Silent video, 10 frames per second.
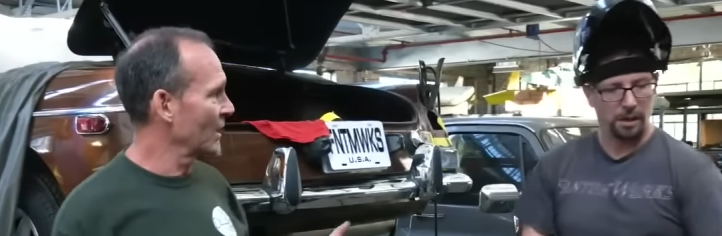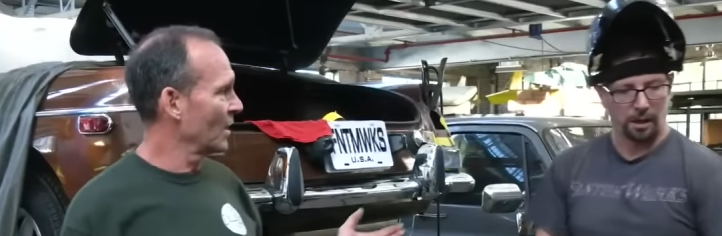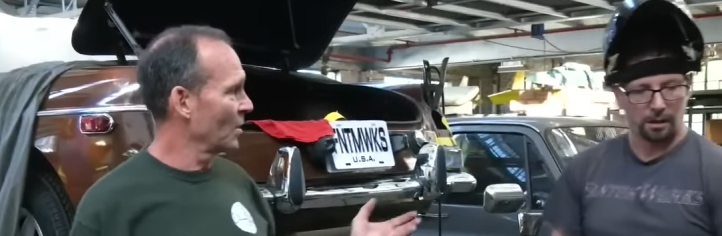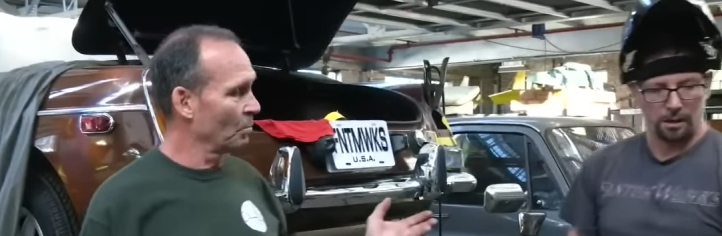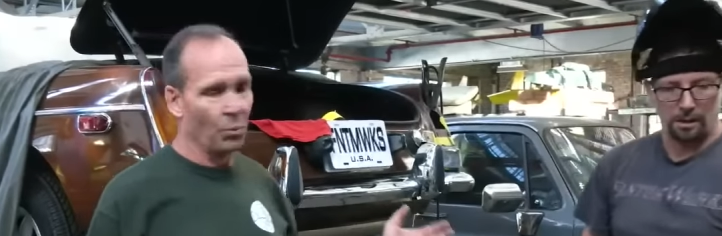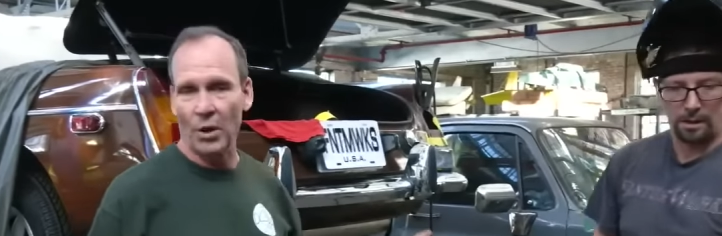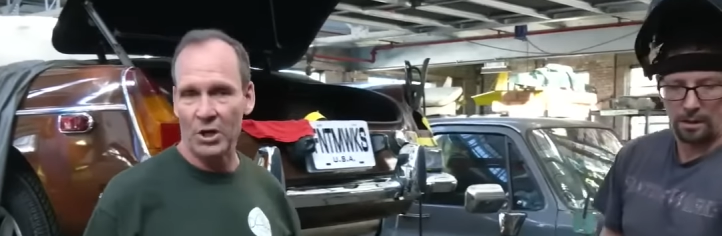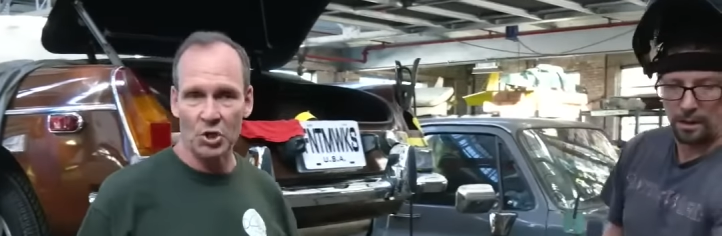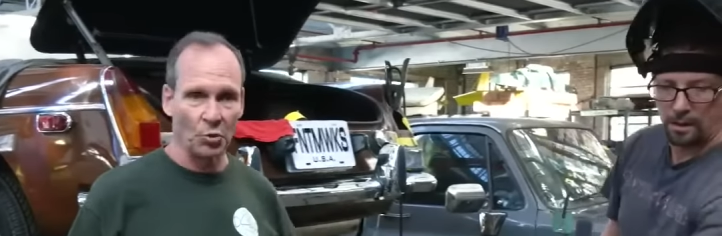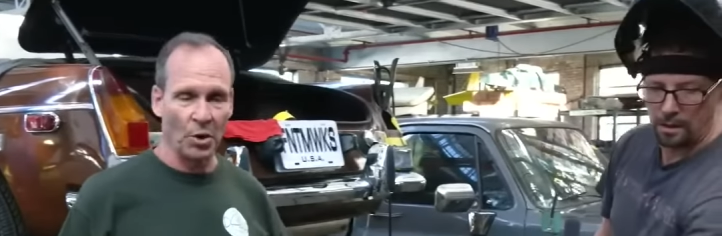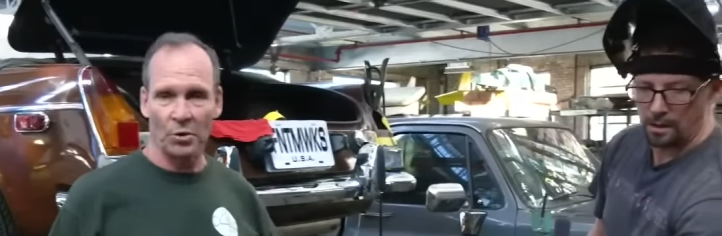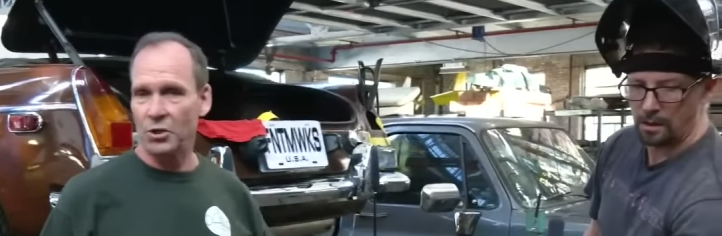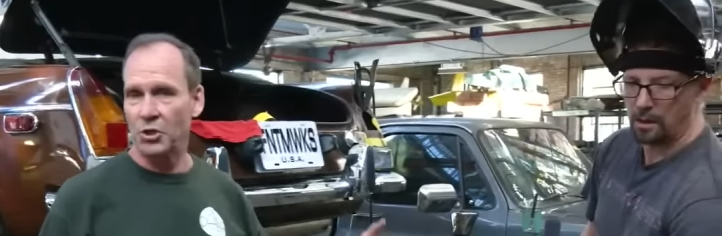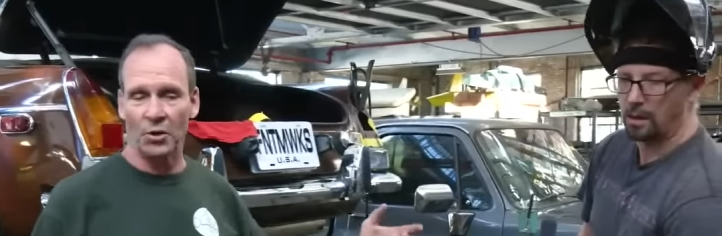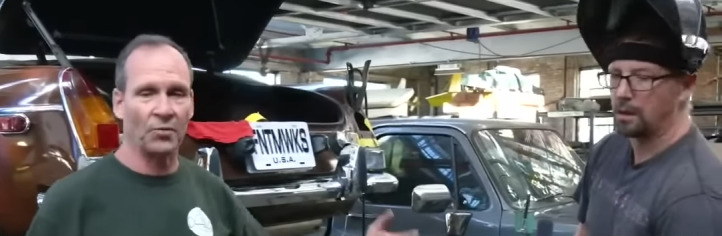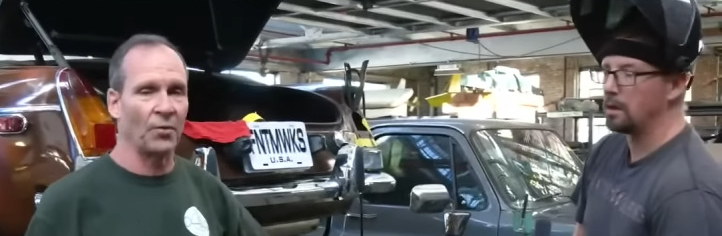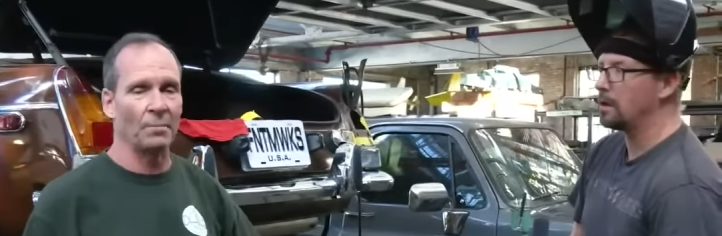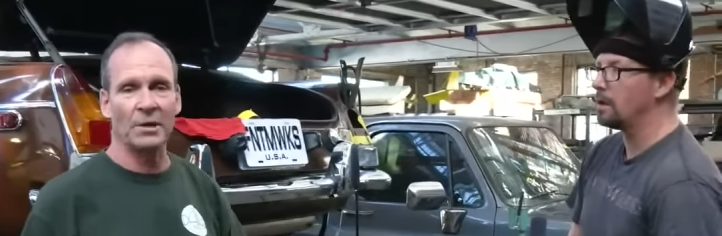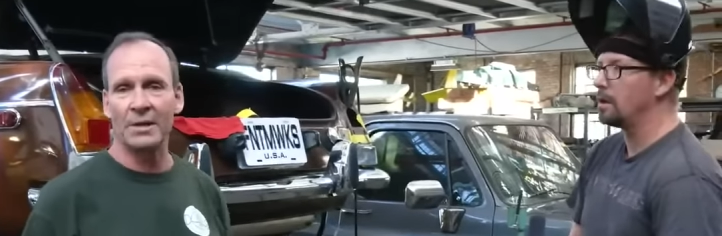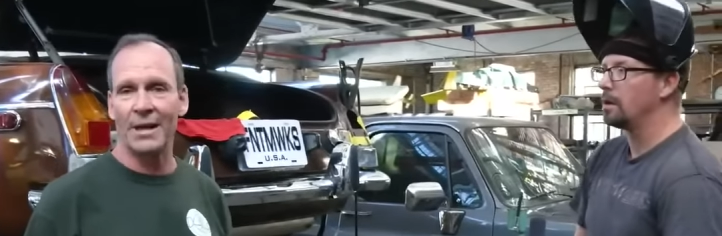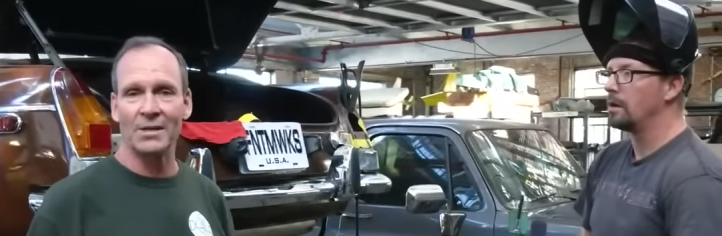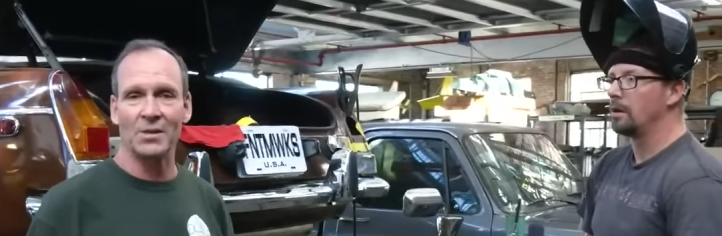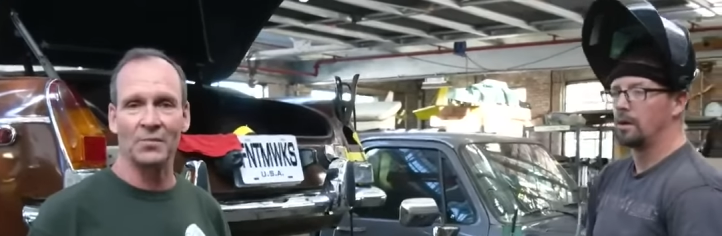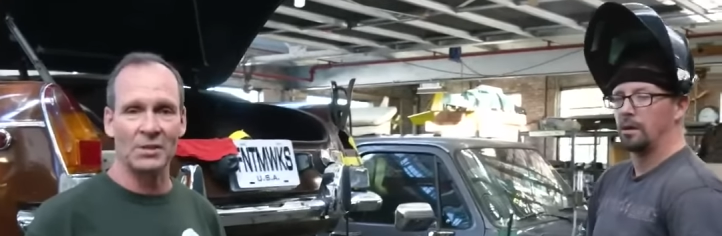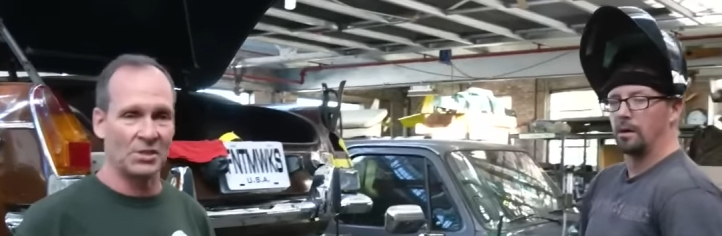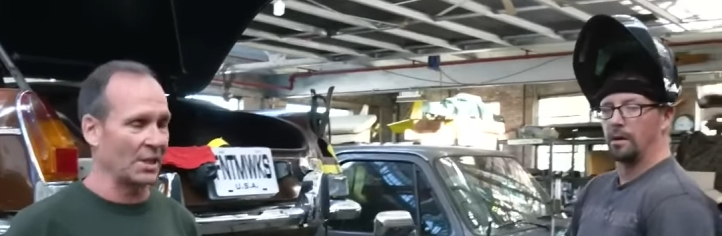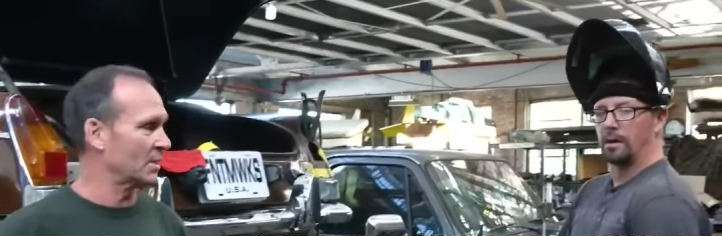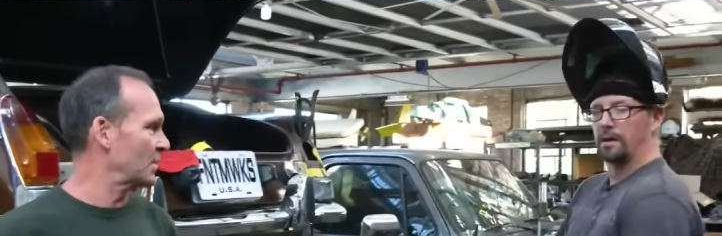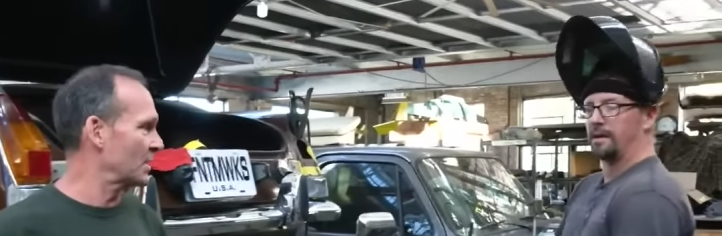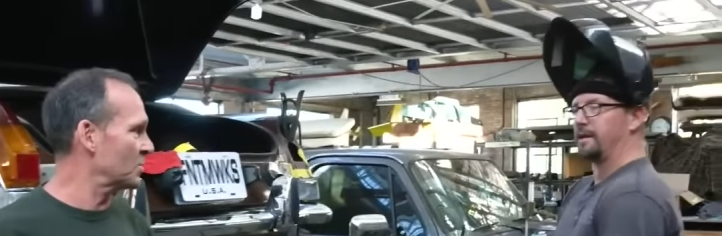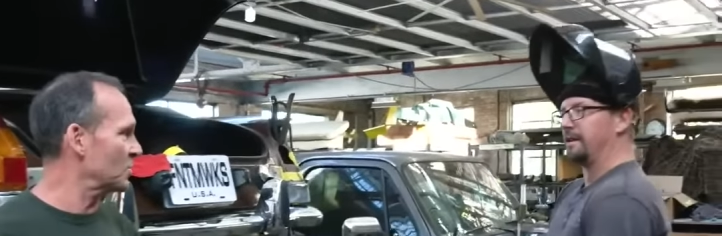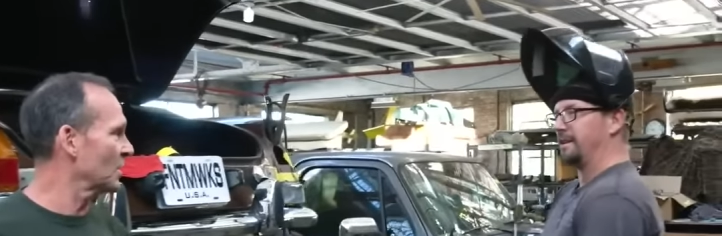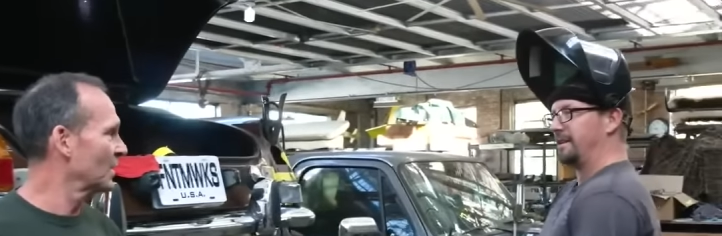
Speaker 1: yeah. British roadster from the days of the 60s.